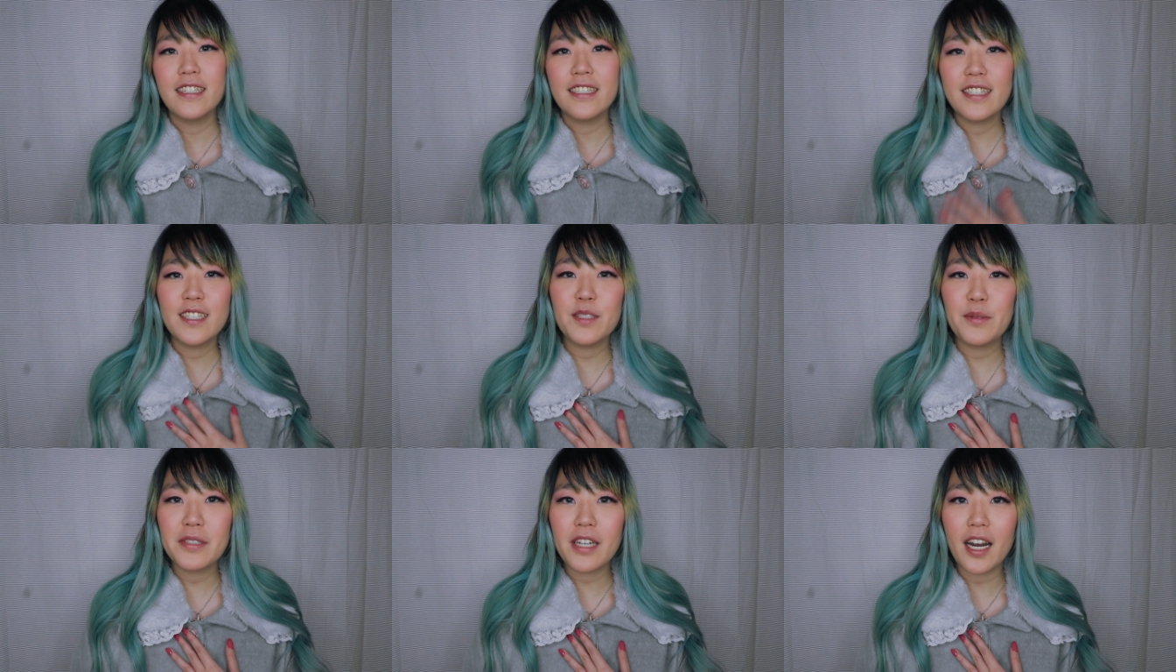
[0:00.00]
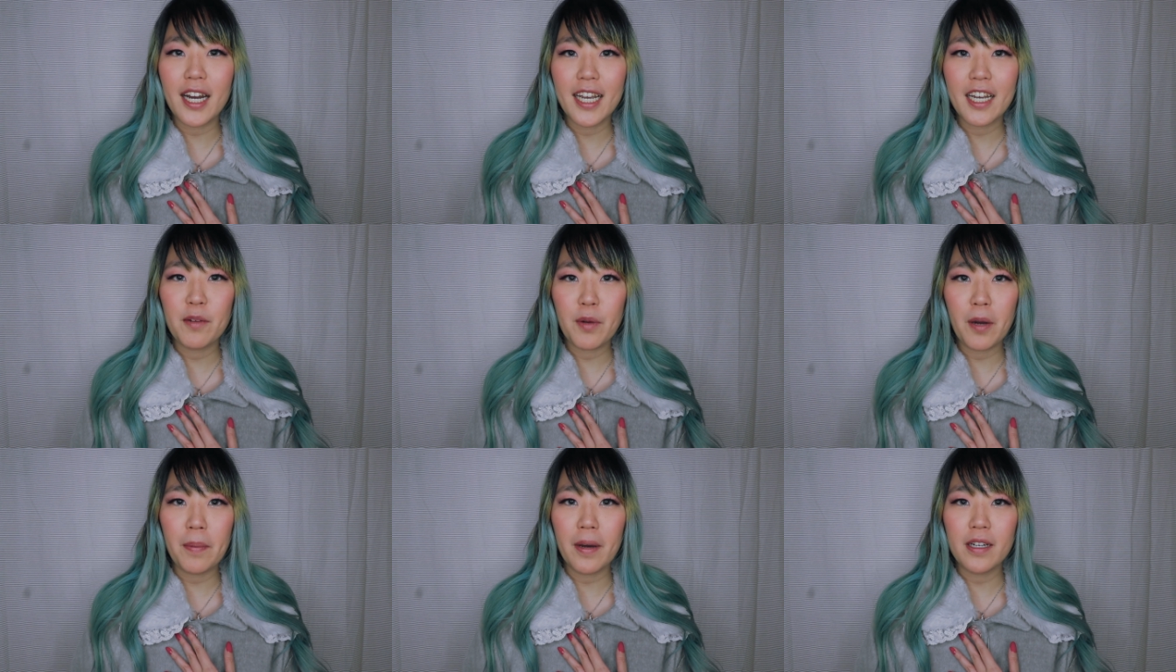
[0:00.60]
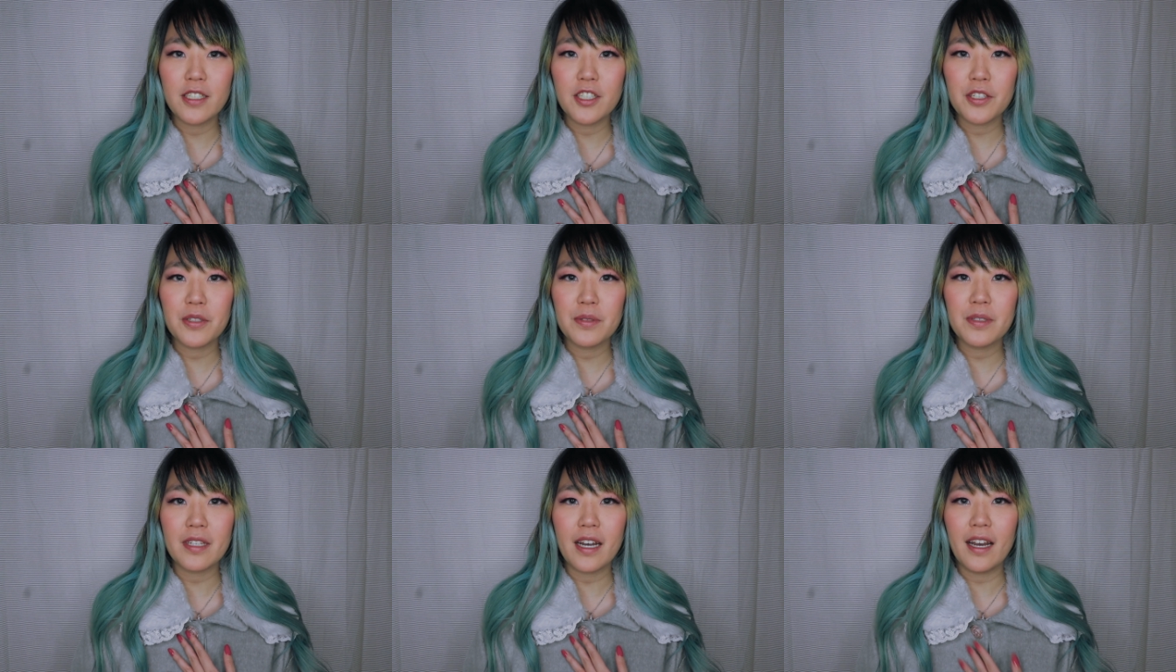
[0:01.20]
Since we're talking about
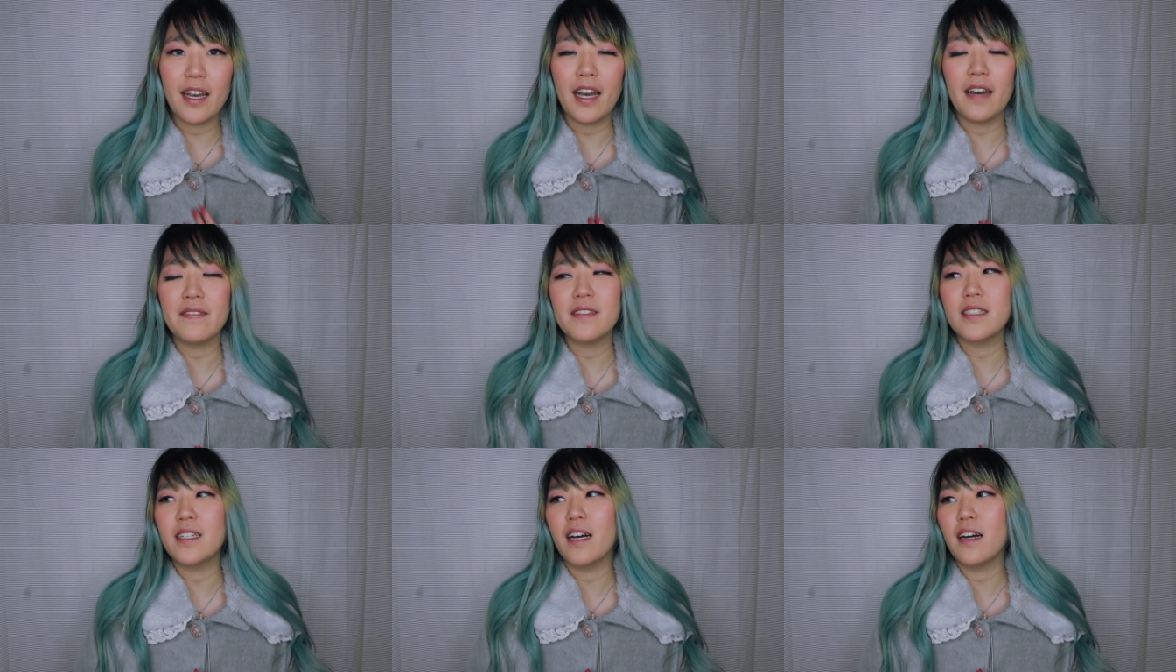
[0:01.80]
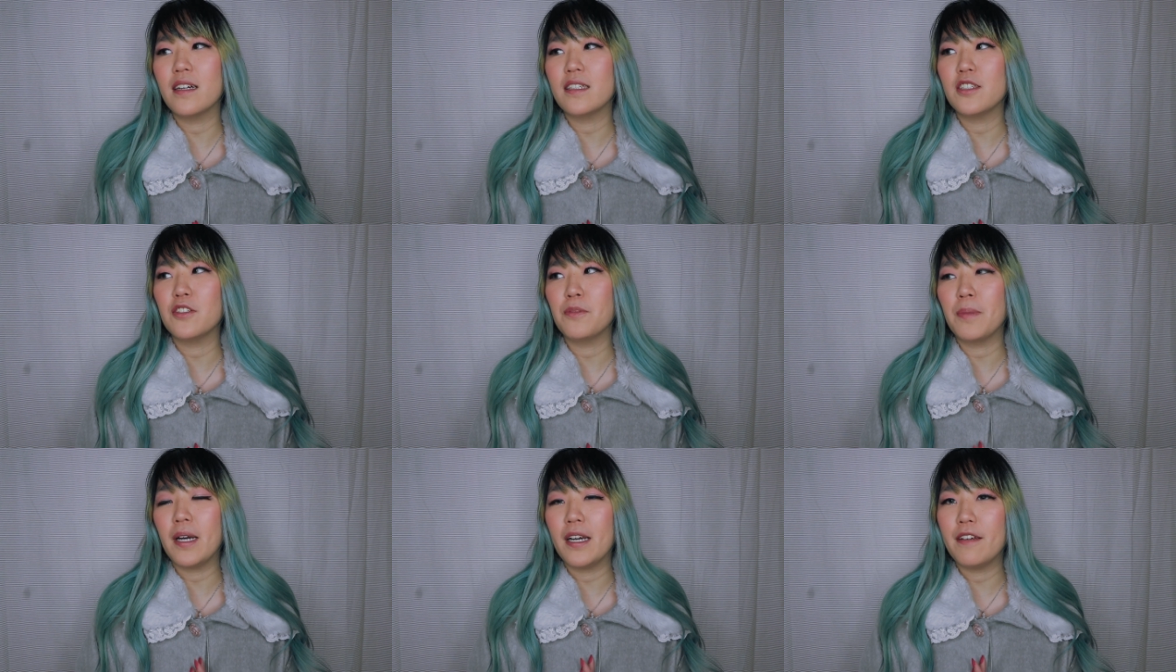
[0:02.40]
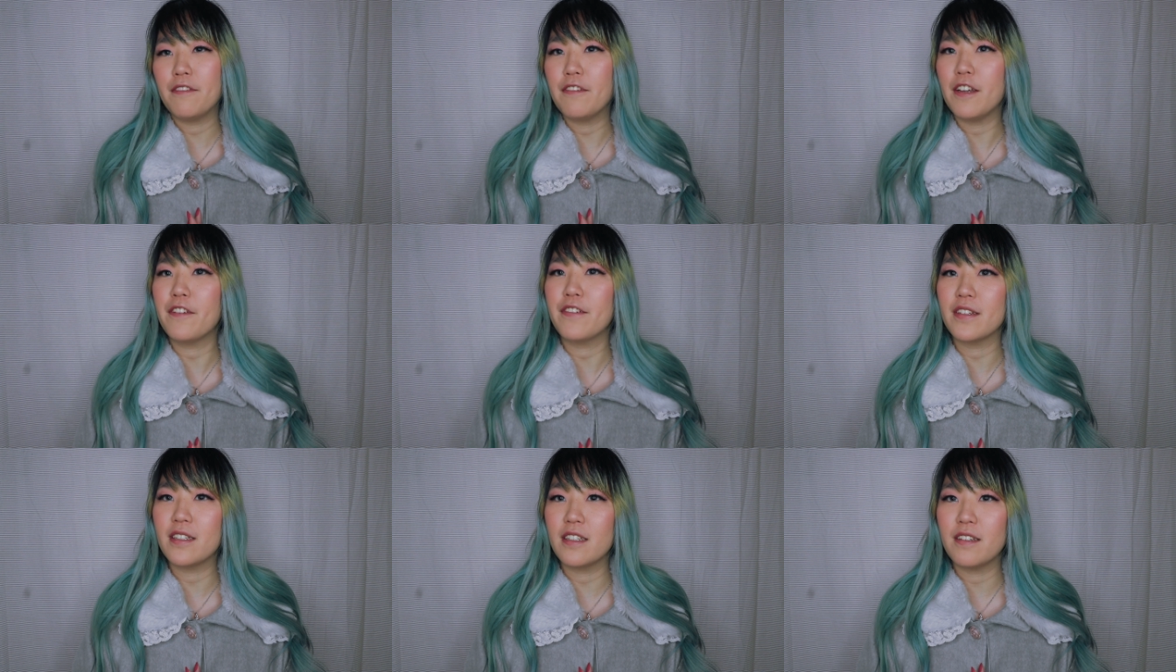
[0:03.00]
ponchos, I have to tell you my
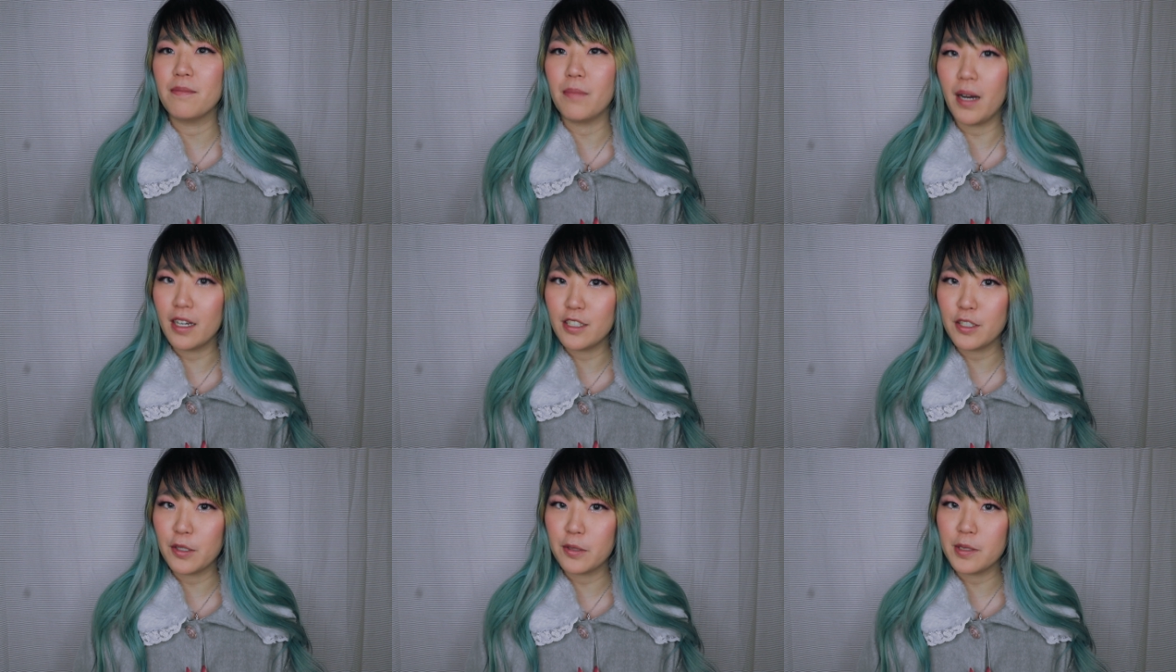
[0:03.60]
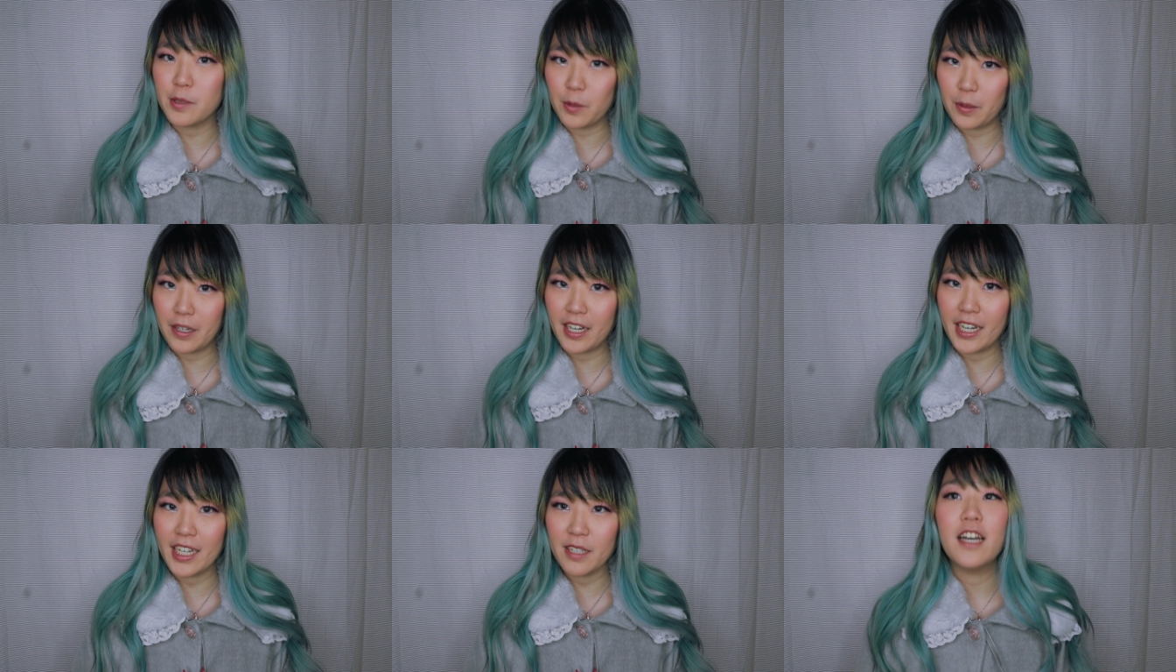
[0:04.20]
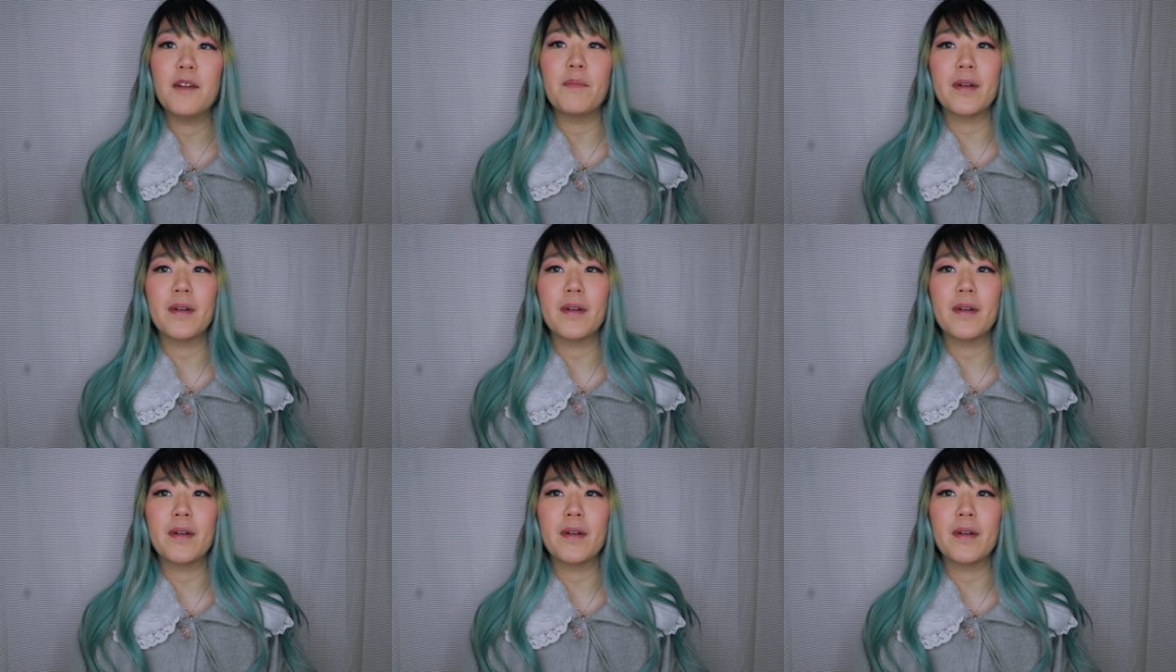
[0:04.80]
favorite poncho story.